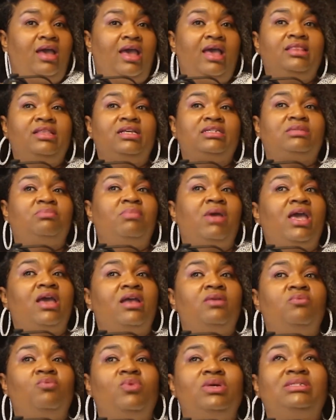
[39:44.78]
And this
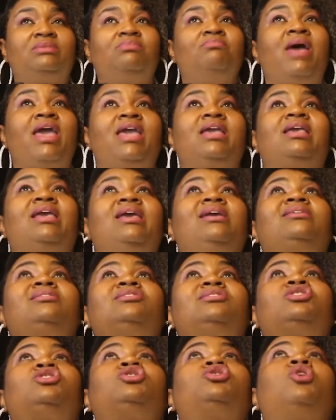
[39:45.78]
man was
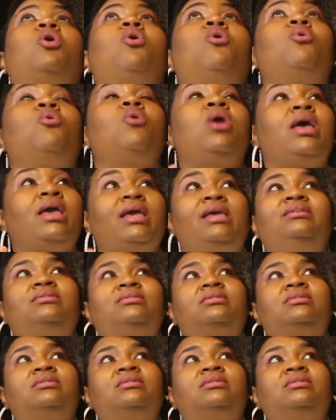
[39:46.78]
he